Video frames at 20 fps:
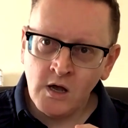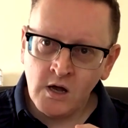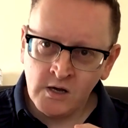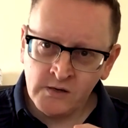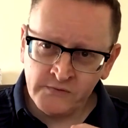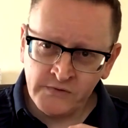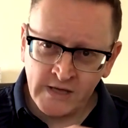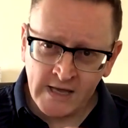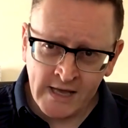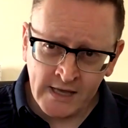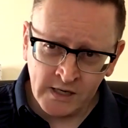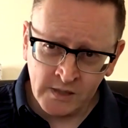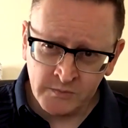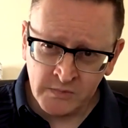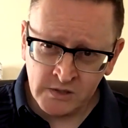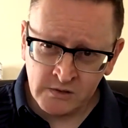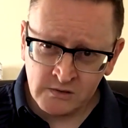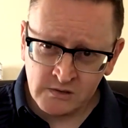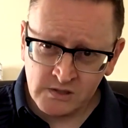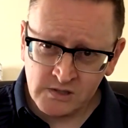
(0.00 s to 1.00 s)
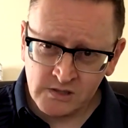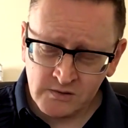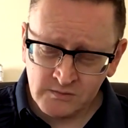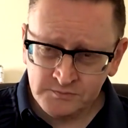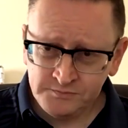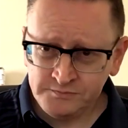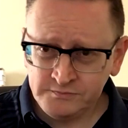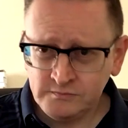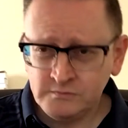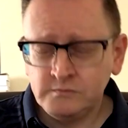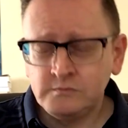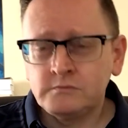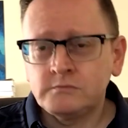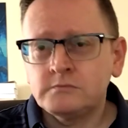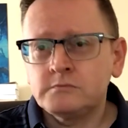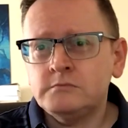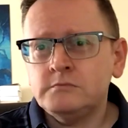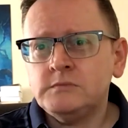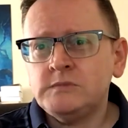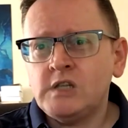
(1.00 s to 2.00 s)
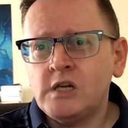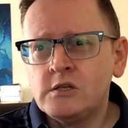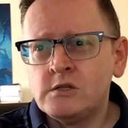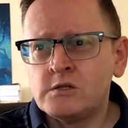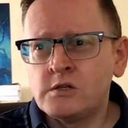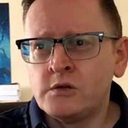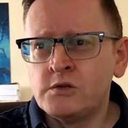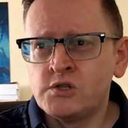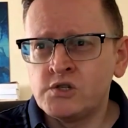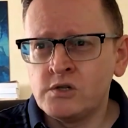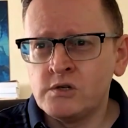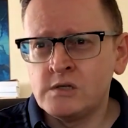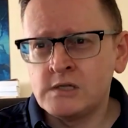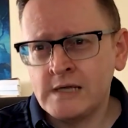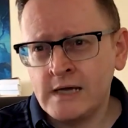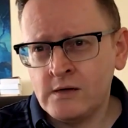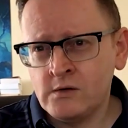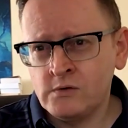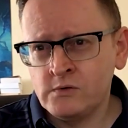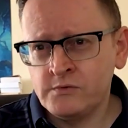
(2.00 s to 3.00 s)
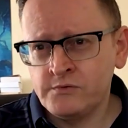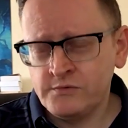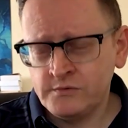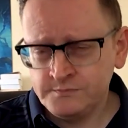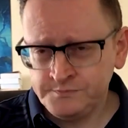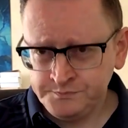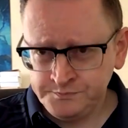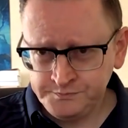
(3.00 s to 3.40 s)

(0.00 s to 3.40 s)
of the Elements dungeon delve